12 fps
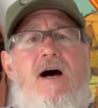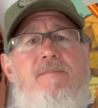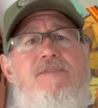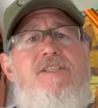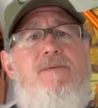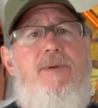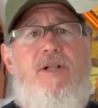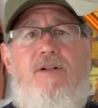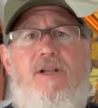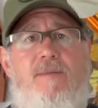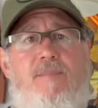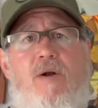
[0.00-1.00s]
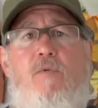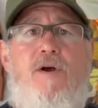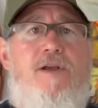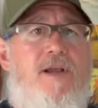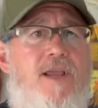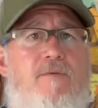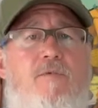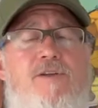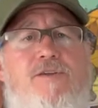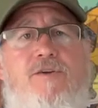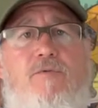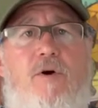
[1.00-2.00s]
stability. But I
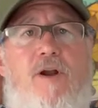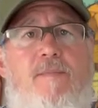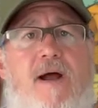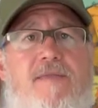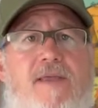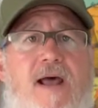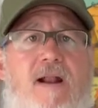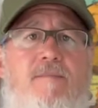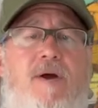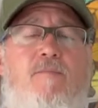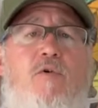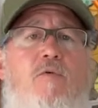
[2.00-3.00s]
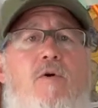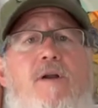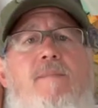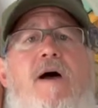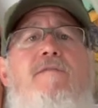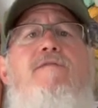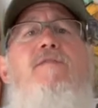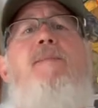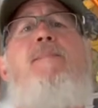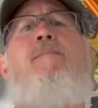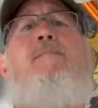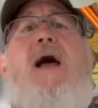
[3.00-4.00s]
wasn't too worried about that. I'm more worried about
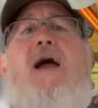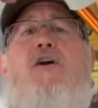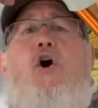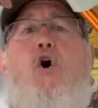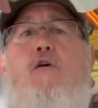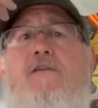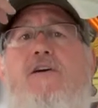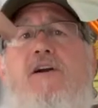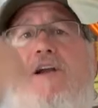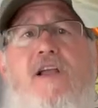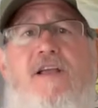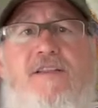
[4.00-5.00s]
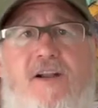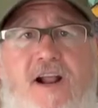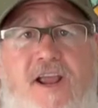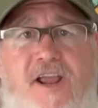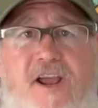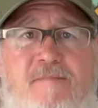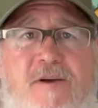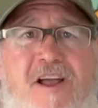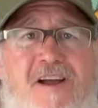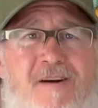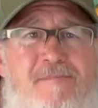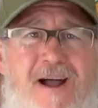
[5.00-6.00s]
flipping back over than I am
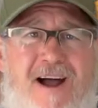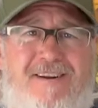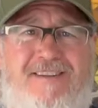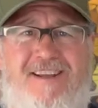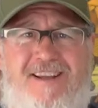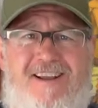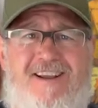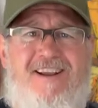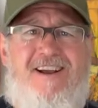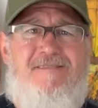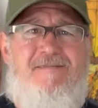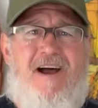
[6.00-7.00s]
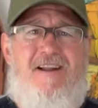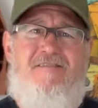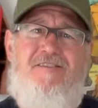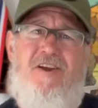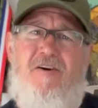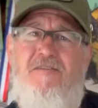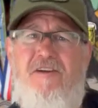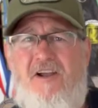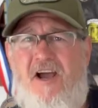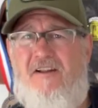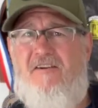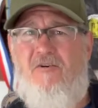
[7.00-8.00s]
about
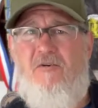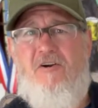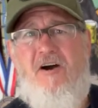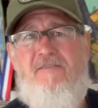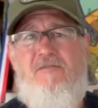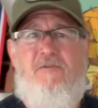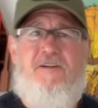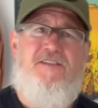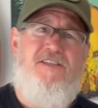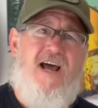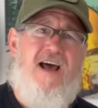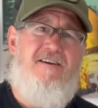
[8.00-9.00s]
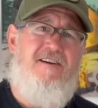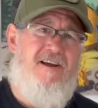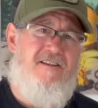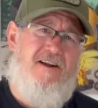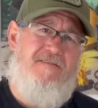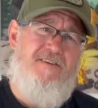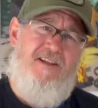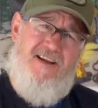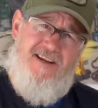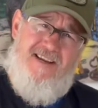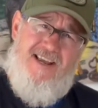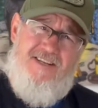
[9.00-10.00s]
kind of going off to one side or the other. I feel like I
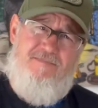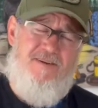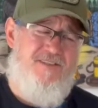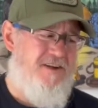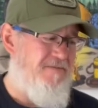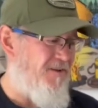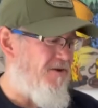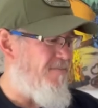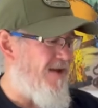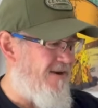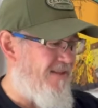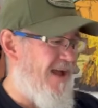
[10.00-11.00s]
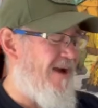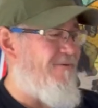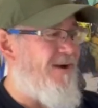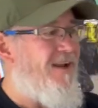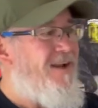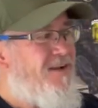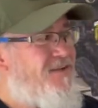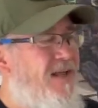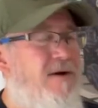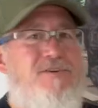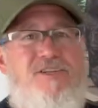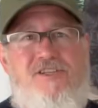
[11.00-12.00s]
can catch myself a little better that way. So
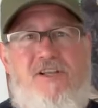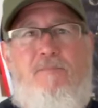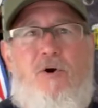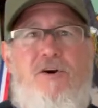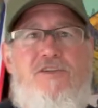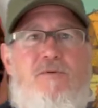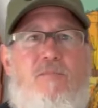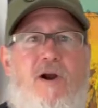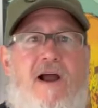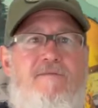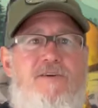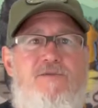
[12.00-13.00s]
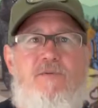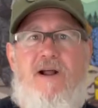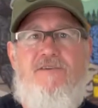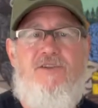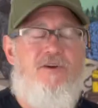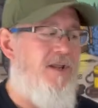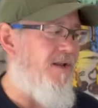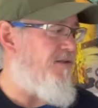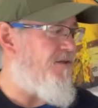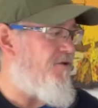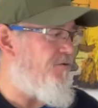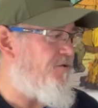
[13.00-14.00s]
that was just a personal preference when I was looking at
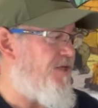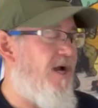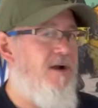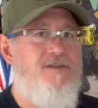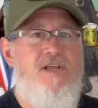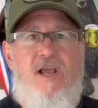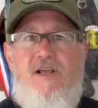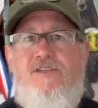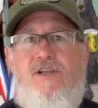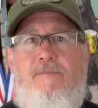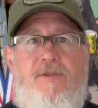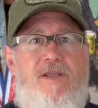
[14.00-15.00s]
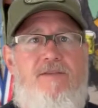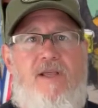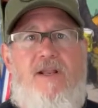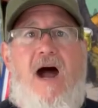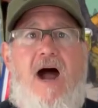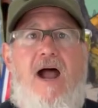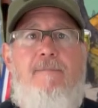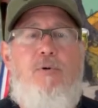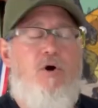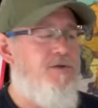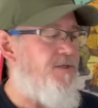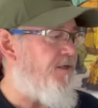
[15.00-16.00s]
the two chairs, something that I
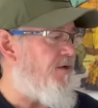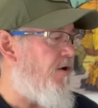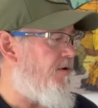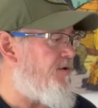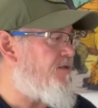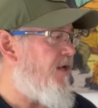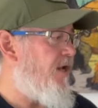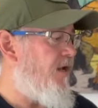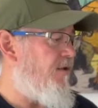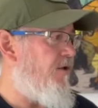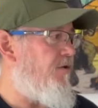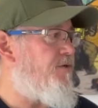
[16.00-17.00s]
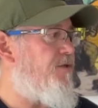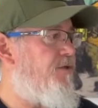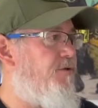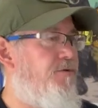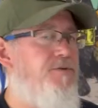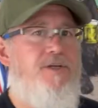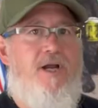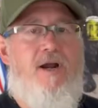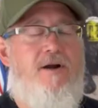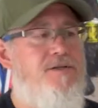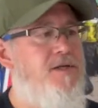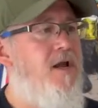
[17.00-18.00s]
personally noticed in those two
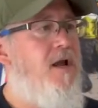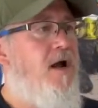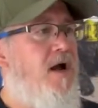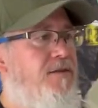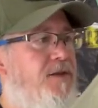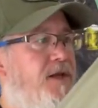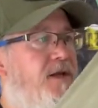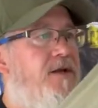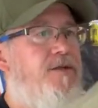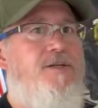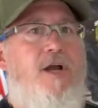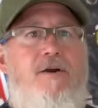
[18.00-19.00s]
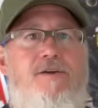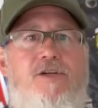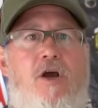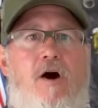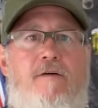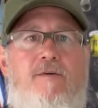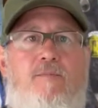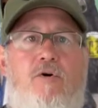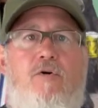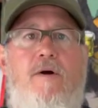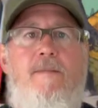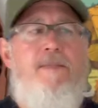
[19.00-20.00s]
chairs. The chair is
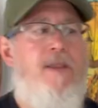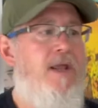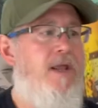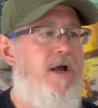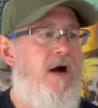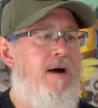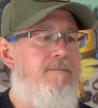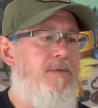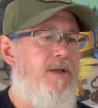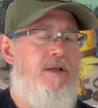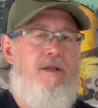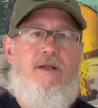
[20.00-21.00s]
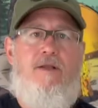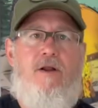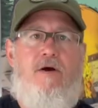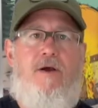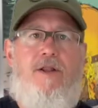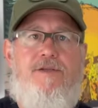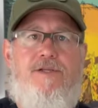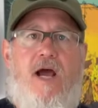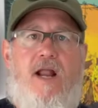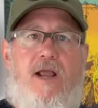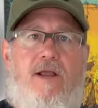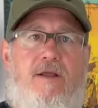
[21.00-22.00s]
comfortable. You know, and it's
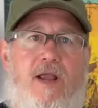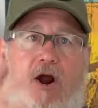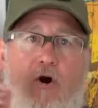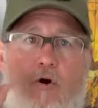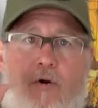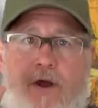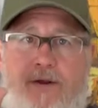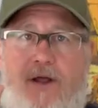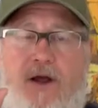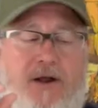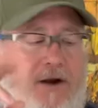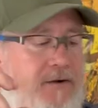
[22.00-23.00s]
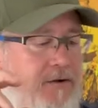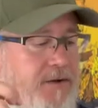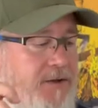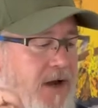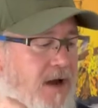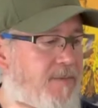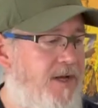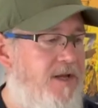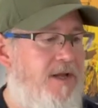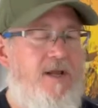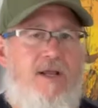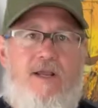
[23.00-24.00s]
kind of
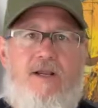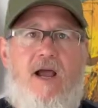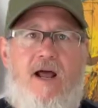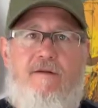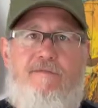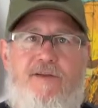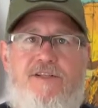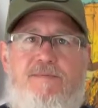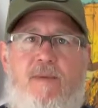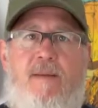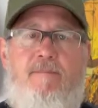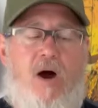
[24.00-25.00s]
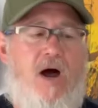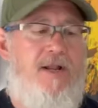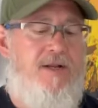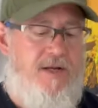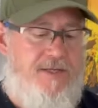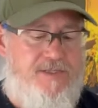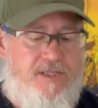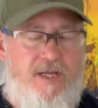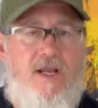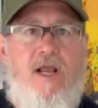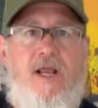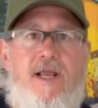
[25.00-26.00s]
ergonomic. It kind of fits my body
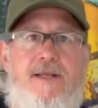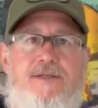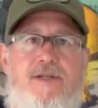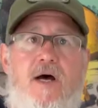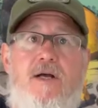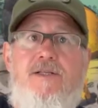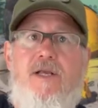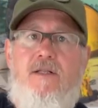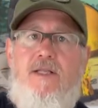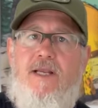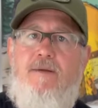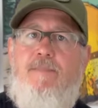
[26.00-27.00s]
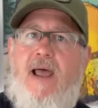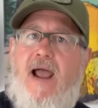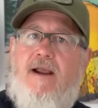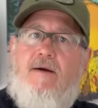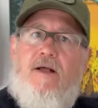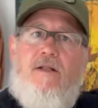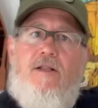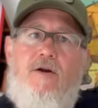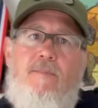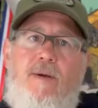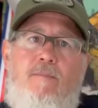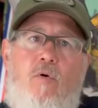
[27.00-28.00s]
nicely. It does lean back a
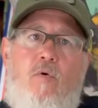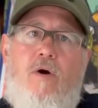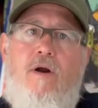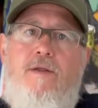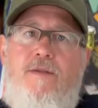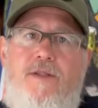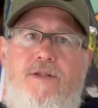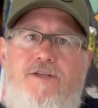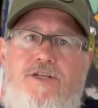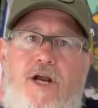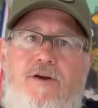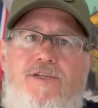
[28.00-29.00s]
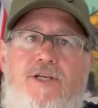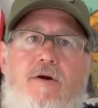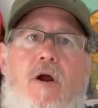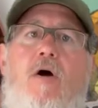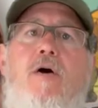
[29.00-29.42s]
little bit more than the chair zero.